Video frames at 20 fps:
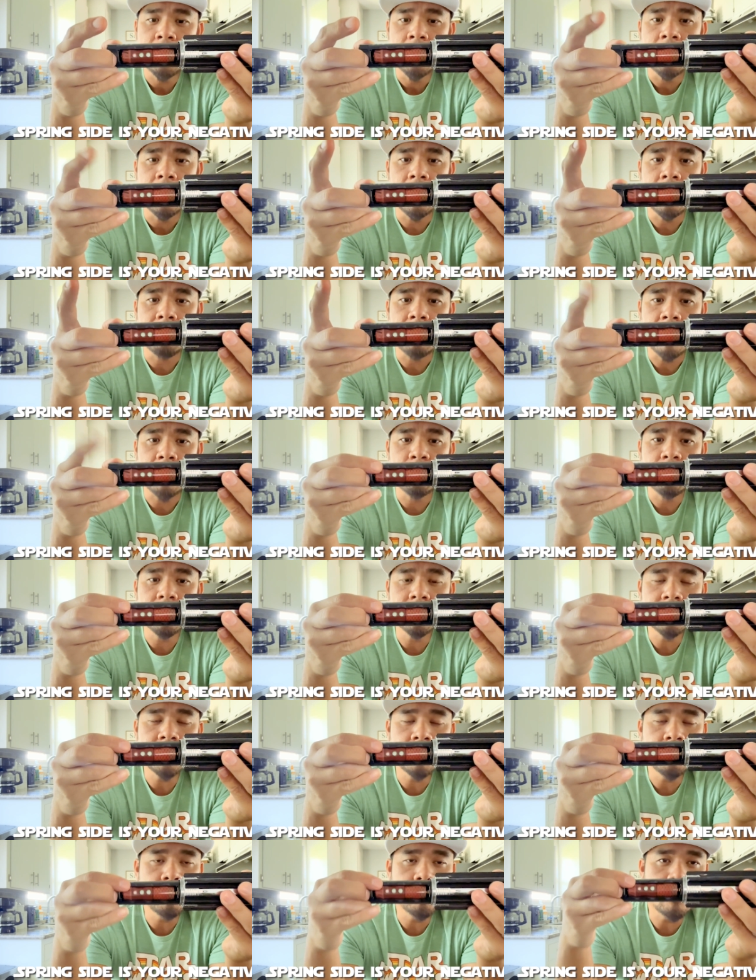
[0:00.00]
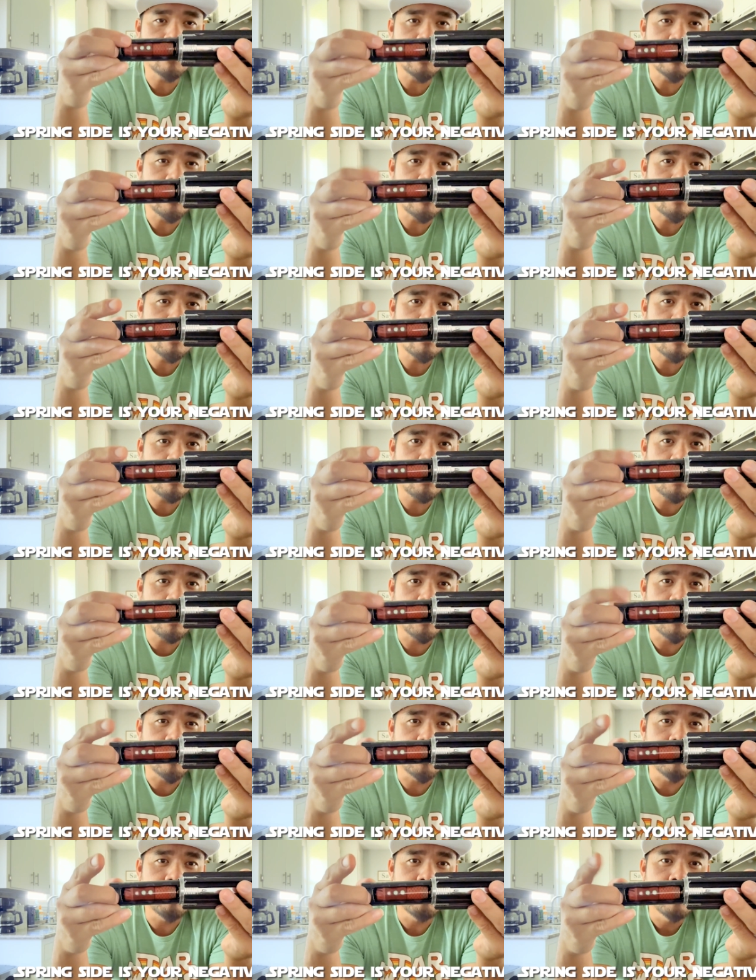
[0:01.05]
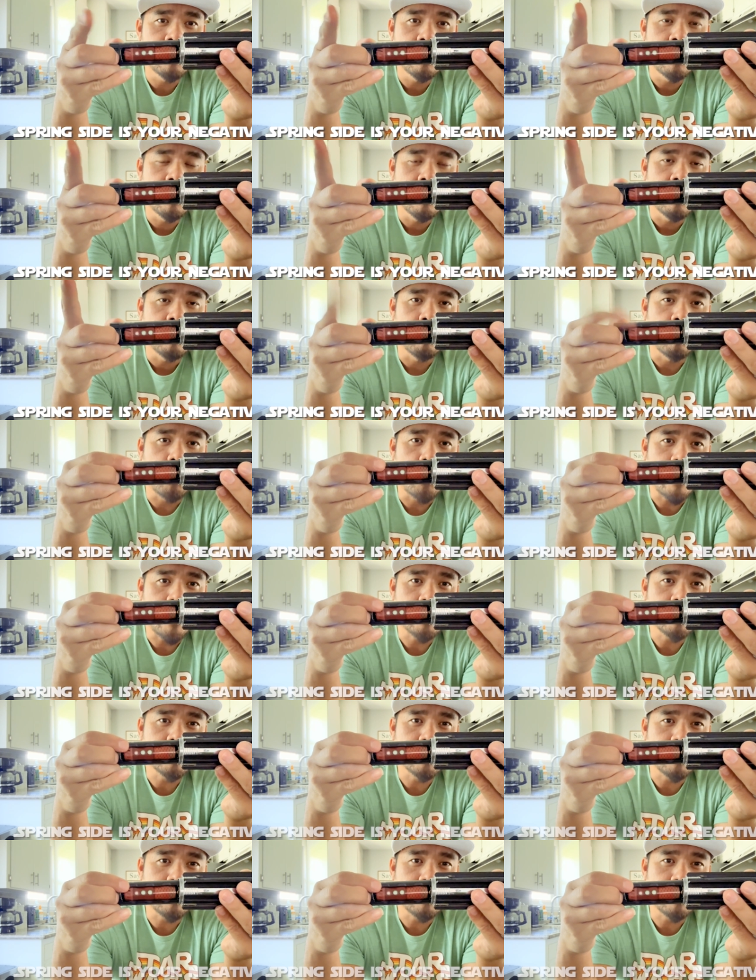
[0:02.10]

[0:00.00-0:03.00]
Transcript: I will send you a link on where to